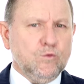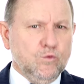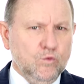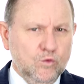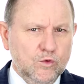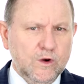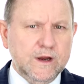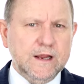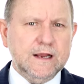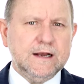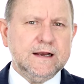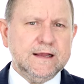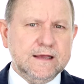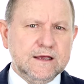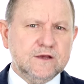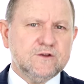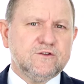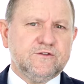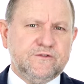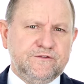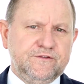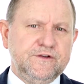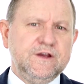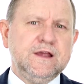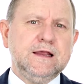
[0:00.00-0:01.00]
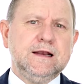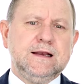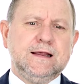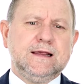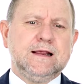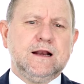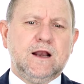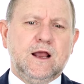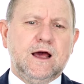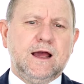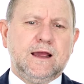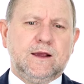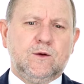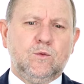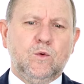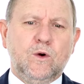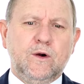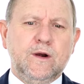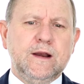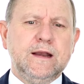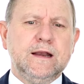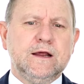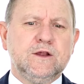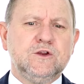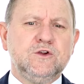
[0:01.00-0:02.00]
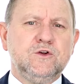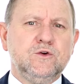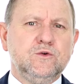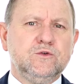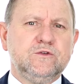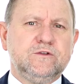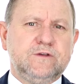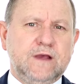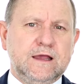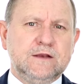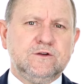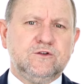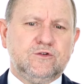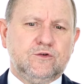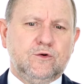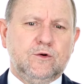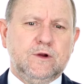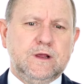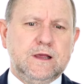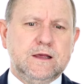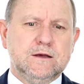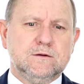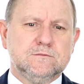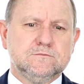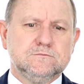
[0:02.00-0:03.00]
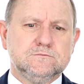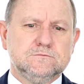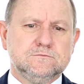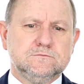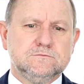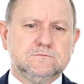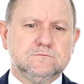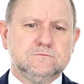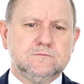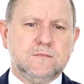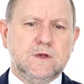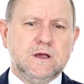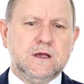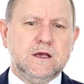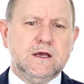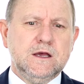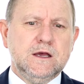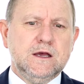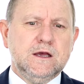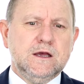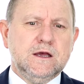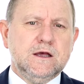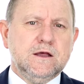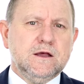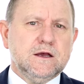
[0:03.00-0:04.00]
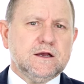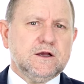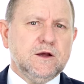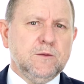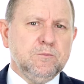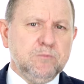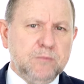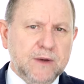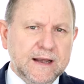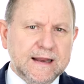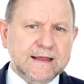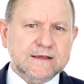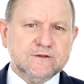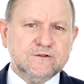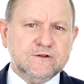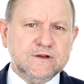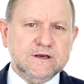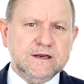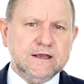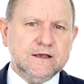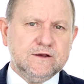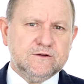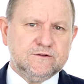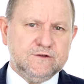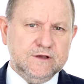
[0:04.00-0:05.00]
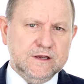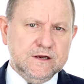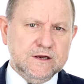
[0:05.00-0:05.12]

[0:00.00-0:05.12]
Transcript: really is feeling like we're in a new century. Complexity has